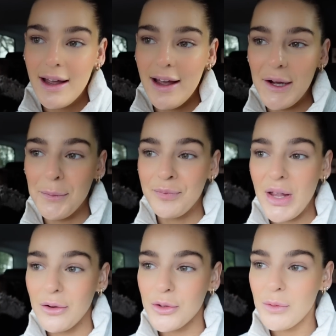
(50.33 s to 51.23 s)

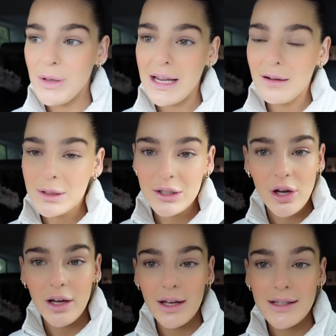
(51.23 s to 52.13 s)
and also being able to
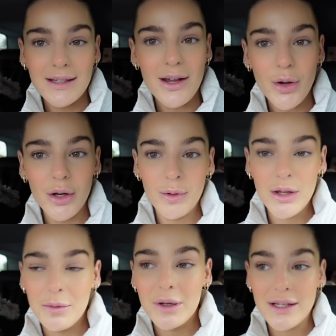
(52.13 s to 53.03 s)
share a discount code with
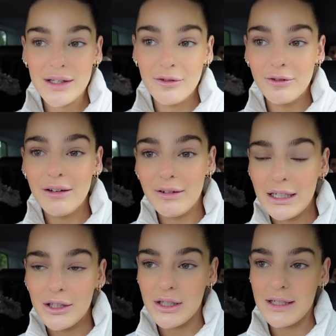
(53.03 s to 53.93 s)
you, because it's a really, really
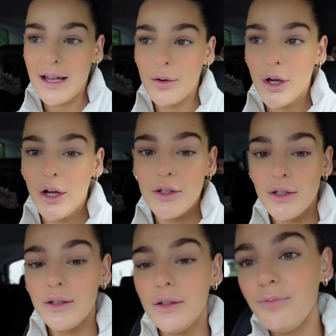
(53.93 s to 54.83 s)
good discount code.
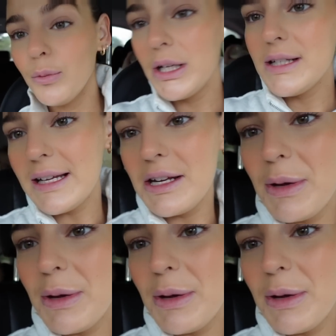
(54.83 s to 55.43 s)
What did Daddy